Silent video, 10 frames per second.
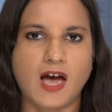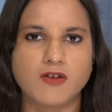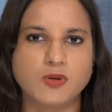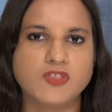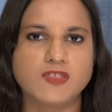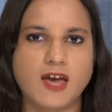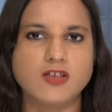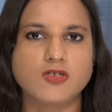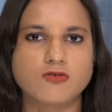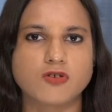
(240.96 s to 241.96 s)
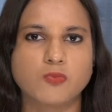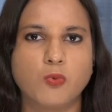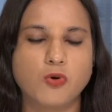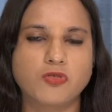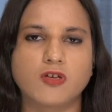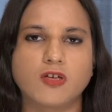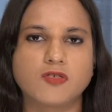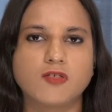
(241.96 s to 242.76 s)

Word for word: there with the dangerous waters.